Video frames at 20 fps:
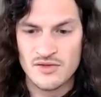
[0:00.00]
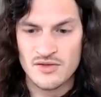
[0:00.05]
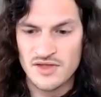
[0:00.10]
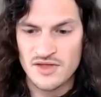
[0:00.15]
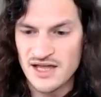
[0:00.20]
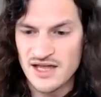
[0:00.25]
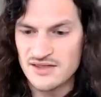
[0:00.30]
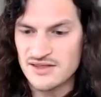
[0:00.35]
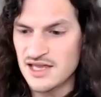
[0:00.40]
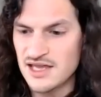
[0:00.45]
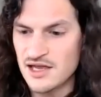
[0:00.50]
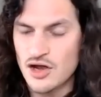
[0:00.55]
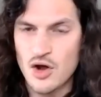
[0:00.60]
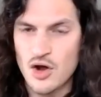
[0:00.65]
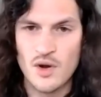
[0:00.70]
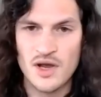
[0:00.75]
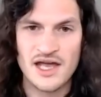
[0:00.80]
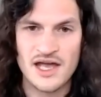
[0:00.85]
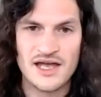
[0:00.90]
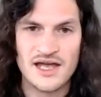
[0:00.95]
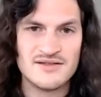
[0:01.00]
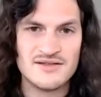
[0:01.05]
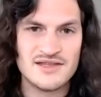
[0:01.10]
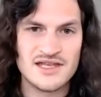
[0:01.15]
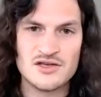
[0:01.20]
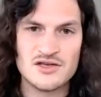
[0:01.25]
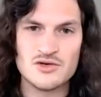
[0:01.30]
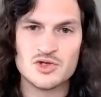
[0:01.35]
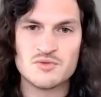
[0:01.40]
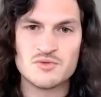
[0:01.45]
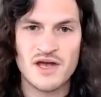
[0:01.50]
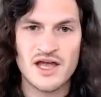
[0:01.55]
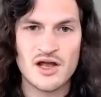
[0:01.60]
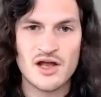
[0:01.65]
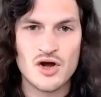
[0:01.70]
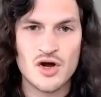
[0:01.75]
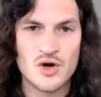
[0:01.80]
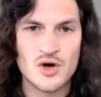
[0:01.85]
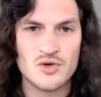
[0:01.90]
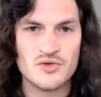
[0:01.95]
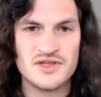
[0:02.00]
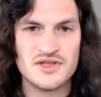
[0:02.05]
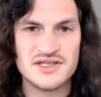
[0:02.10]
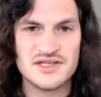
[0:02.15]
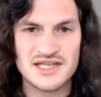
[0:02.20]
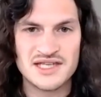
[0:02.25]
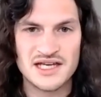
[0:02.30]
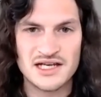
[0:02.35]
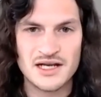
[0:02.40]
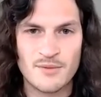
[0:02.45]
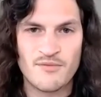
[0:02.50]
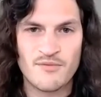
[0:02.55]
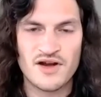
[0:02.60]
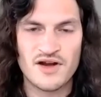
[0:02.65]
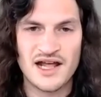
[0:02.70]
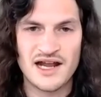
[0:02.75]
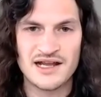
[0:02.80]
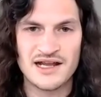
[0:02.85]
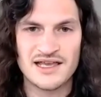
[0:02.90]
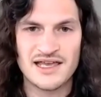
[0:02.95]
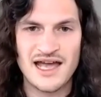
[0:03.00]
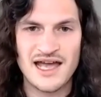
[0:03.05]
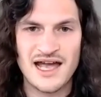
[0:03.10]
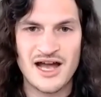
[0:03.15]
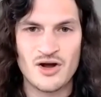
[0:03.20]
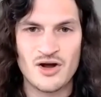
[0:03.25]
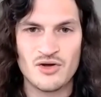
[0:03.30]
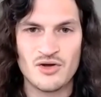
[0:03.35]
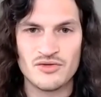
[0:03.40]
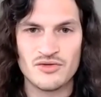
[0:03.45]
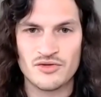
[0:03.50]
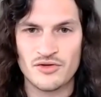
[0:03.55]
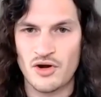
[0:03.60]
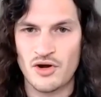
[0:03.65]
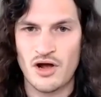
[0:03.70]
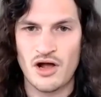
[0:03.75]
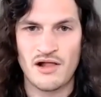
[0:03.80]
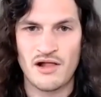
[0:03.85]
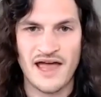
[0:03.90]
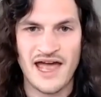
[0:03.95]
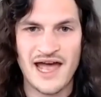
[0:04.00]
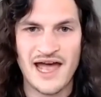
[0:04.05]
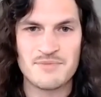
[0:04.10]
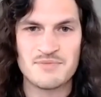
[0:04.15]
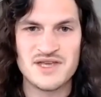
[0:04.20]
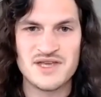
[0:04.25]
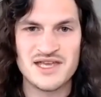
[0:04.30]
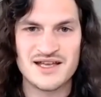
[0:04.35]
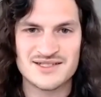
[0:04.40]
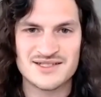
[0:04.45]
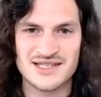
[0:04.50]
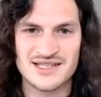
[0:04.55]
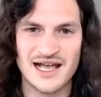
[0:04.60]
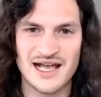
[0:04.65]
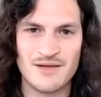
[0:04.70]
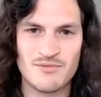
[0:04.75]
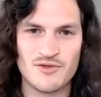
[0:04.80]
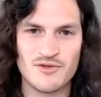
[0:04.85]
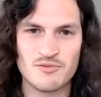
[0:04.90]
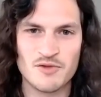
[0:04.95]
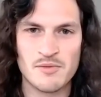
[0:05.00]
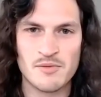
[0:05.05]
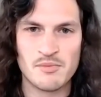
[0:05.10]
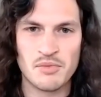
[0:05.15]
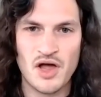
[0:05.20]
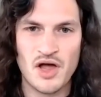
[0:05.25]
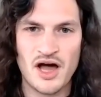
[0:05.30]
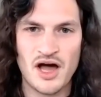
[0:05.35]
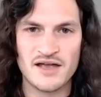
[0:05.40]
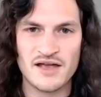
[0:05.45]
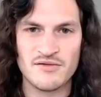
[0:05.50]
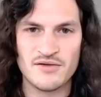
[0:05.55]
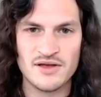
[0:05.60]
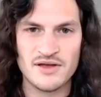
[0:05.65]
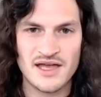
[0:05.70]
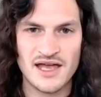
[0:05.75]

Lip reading: Then they go in, they use my code, they sign for that account. They're all happy because I help them comply.